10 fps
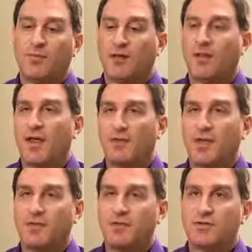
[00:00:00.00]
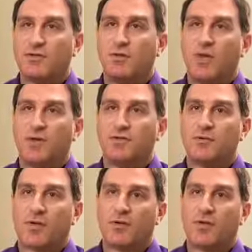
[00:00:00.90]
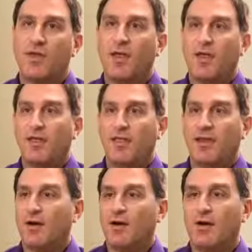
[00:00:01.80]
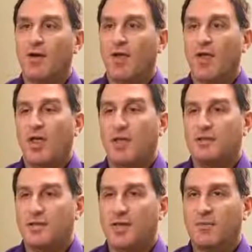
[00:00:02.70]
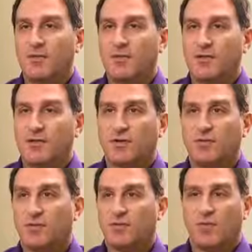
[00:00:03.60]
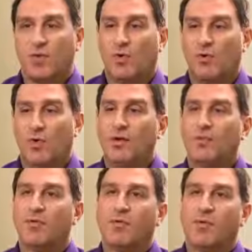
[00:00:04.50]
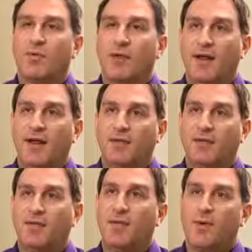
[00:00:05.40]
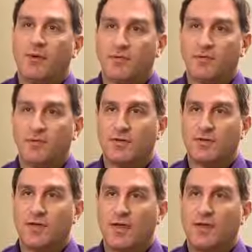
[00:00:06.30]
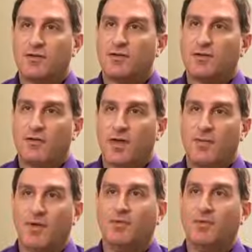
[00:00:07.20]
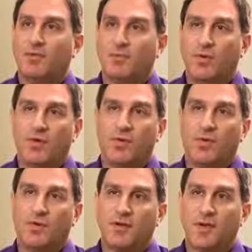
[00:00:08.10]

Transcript: We get a lot of patients who will want to book their aesthetic procedure right before, right after their medical procedure. So they'll come in, we'll do both at one